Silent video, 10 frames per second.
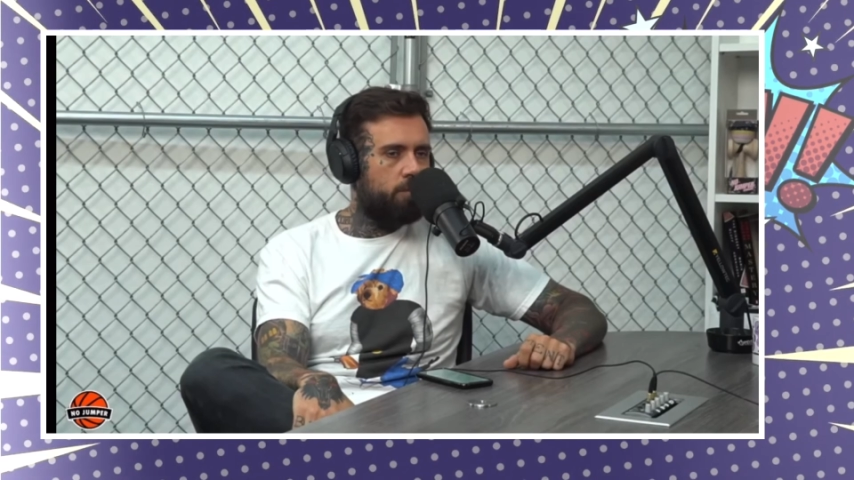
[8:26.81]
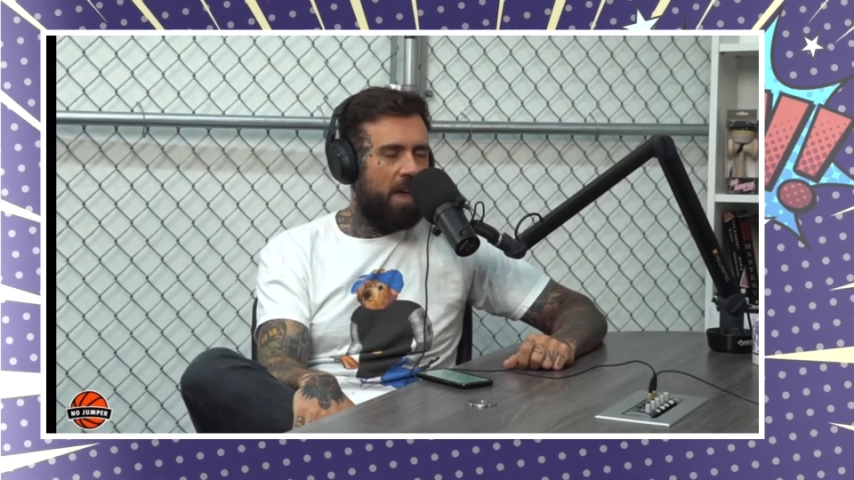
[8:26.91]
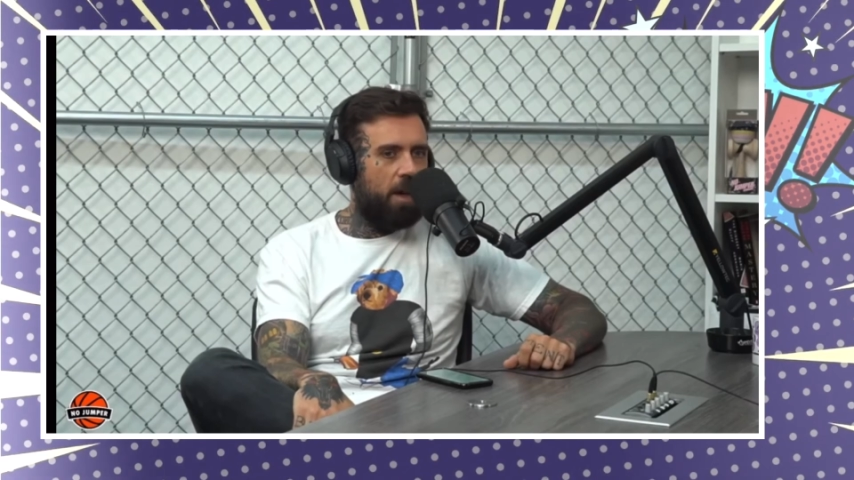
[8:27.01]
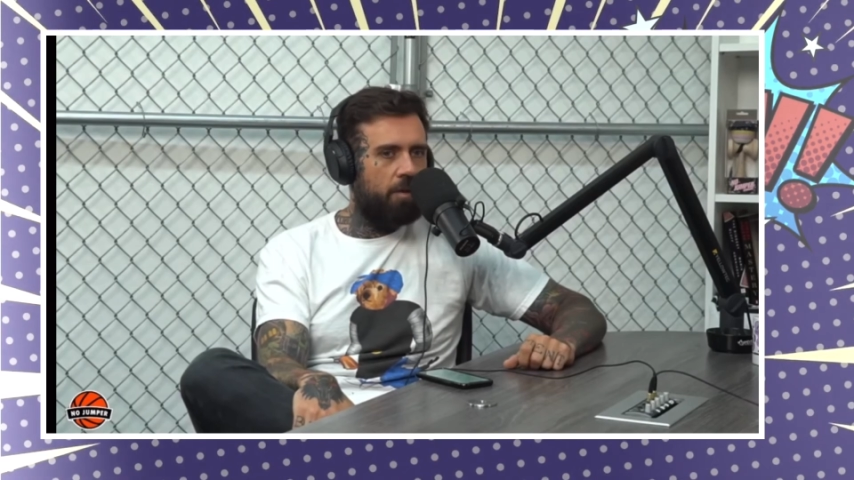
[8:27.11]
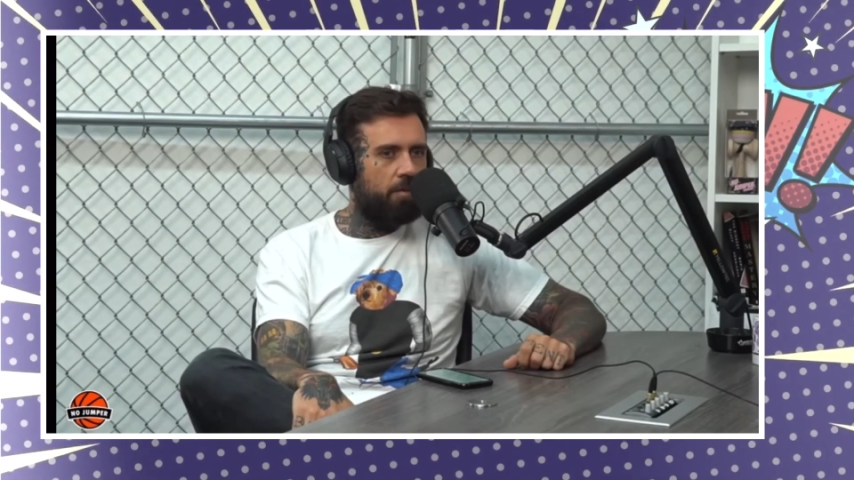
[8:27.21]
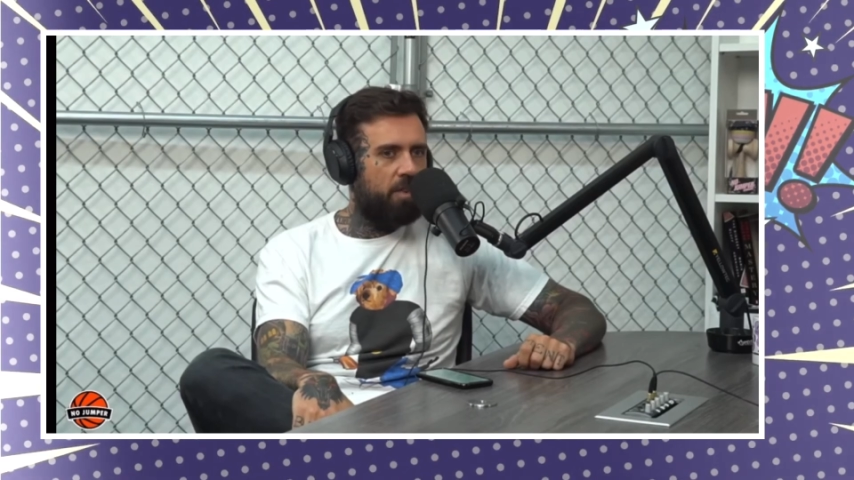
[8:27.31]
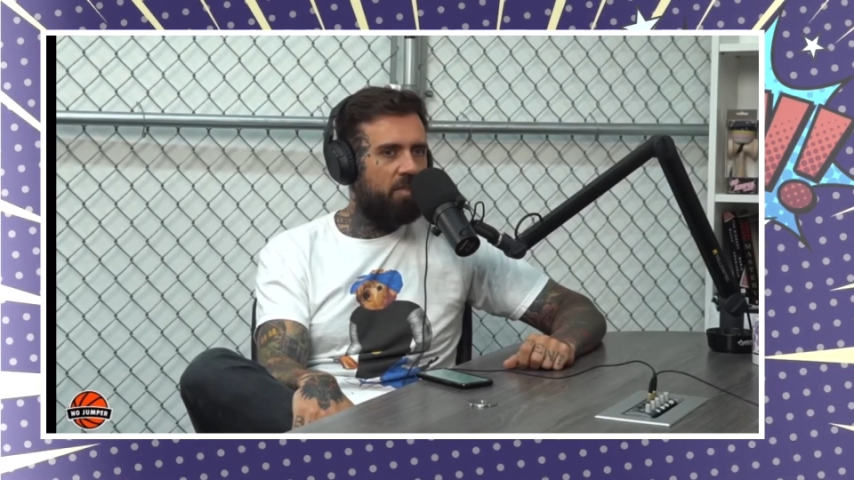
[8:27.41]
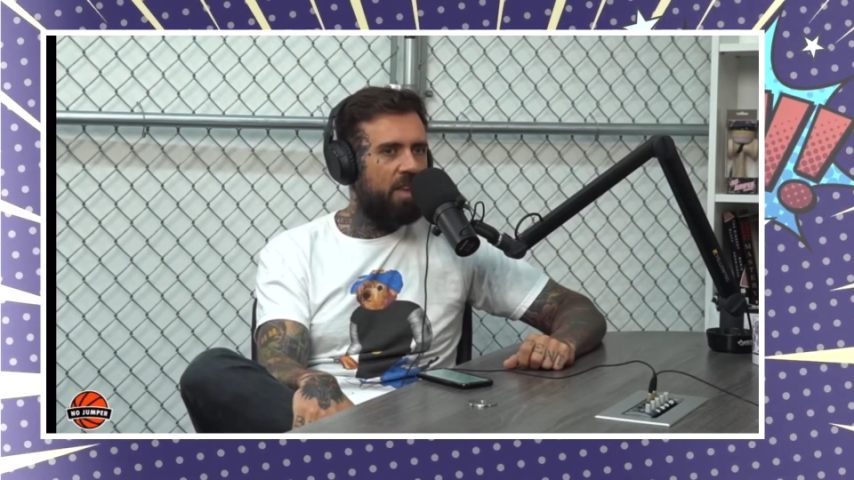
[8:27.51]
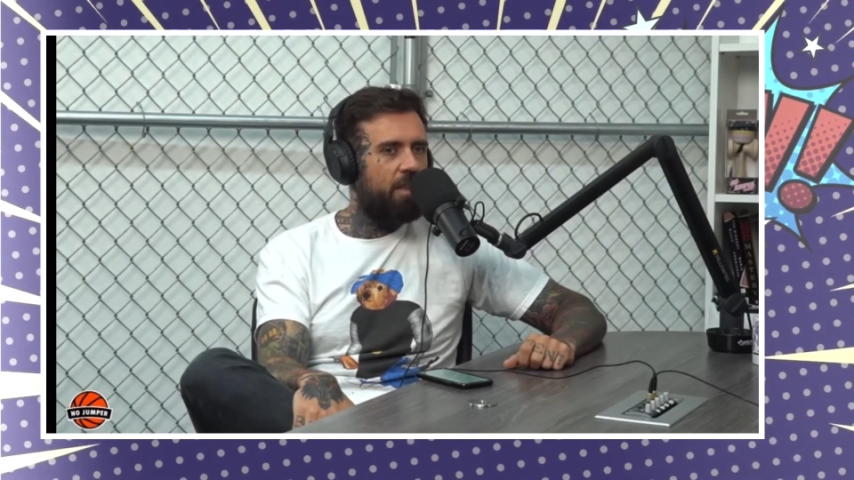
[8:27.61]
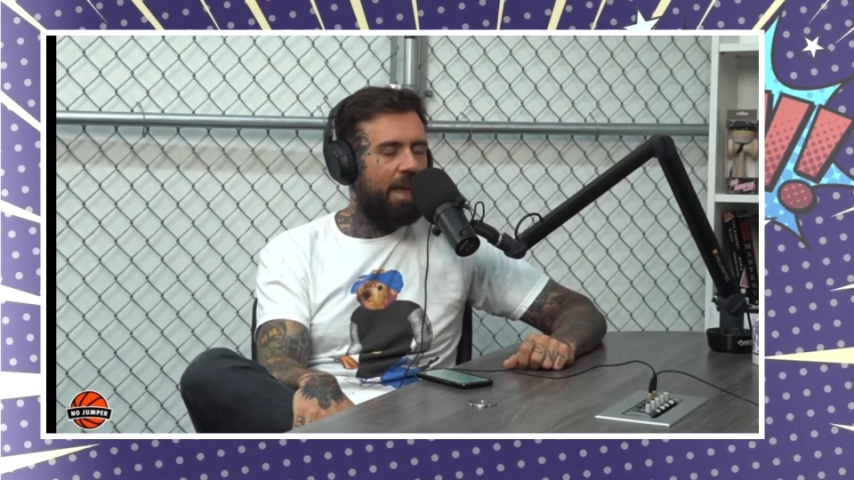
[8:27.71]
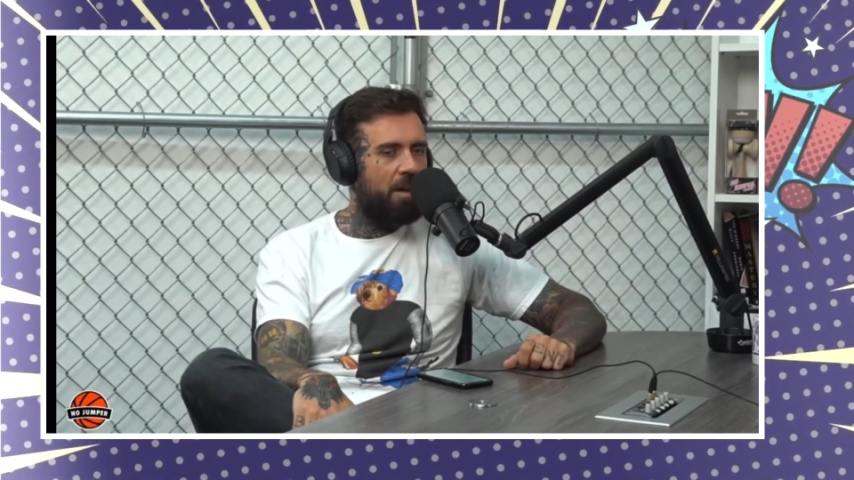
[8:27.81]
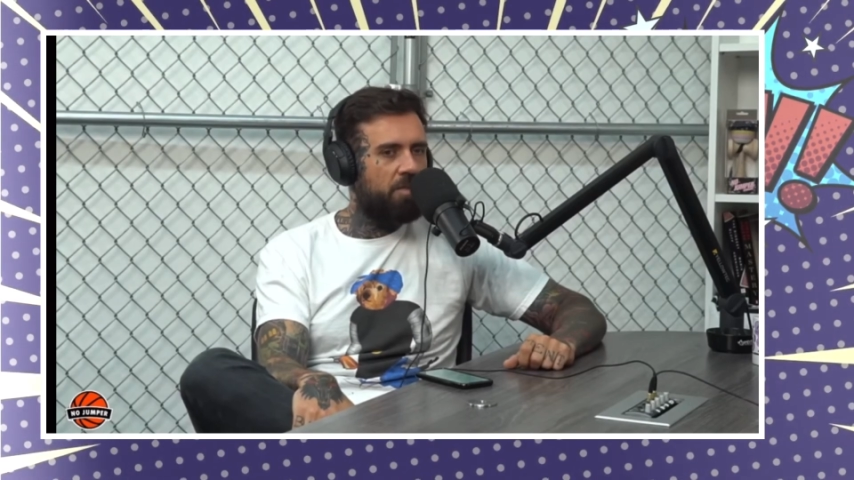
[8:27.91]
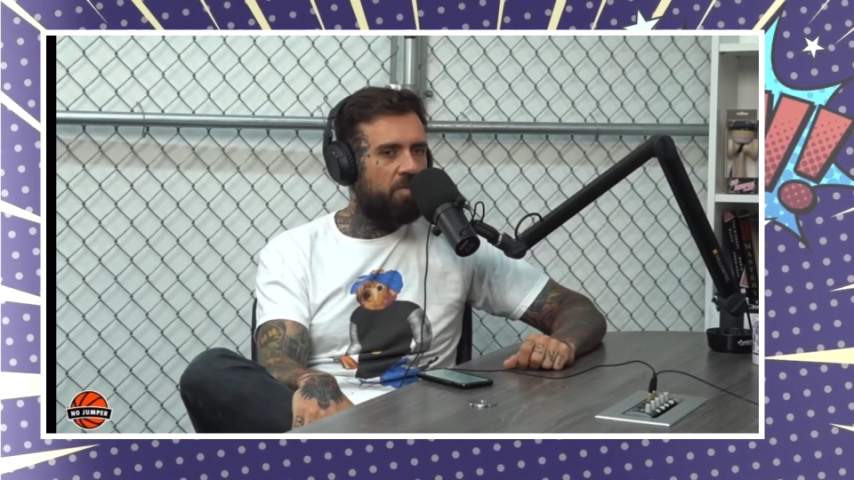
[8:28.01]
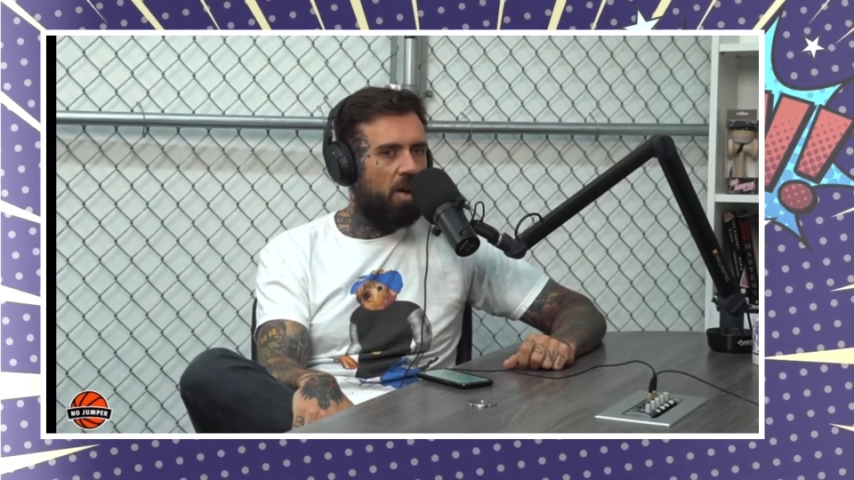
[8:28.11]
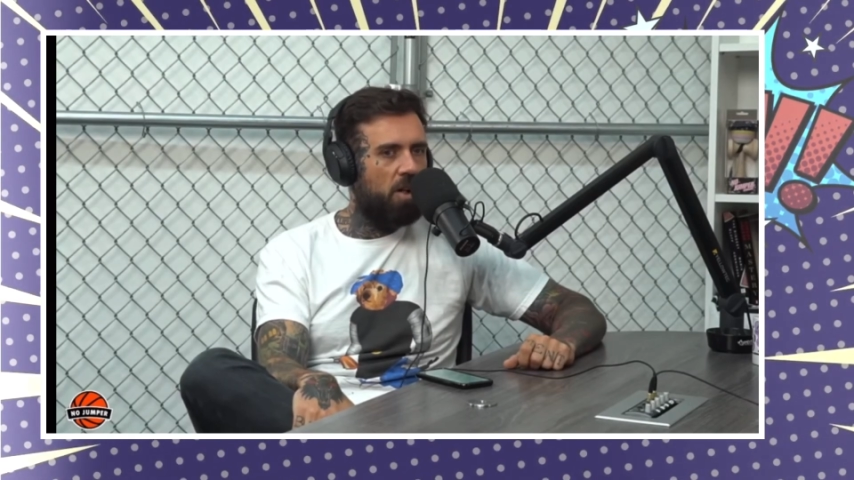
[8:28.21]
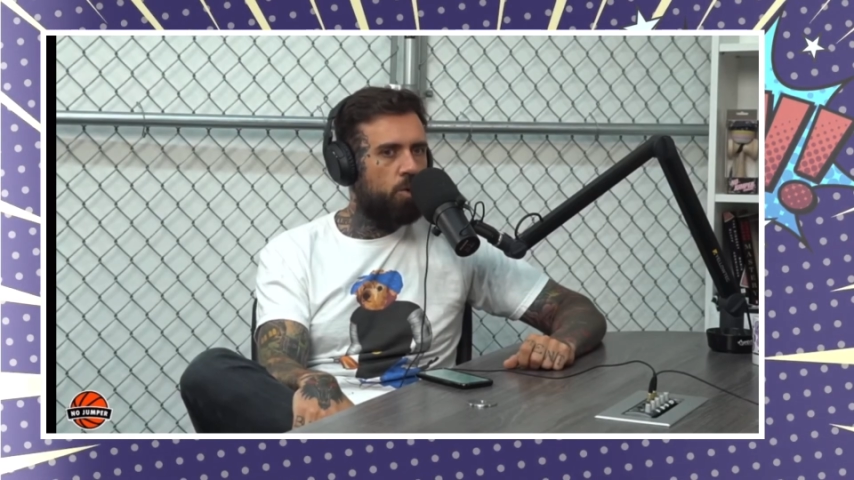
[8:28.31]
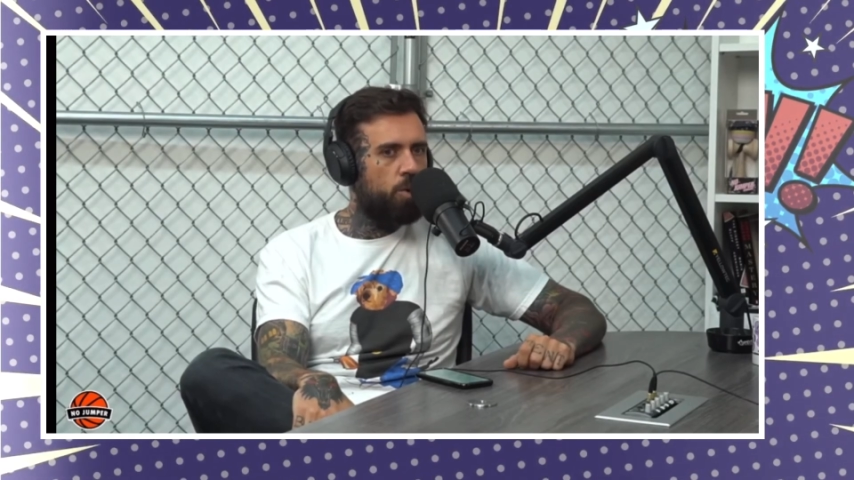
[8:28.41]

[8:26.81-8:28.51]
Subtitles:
or should Amber Rose give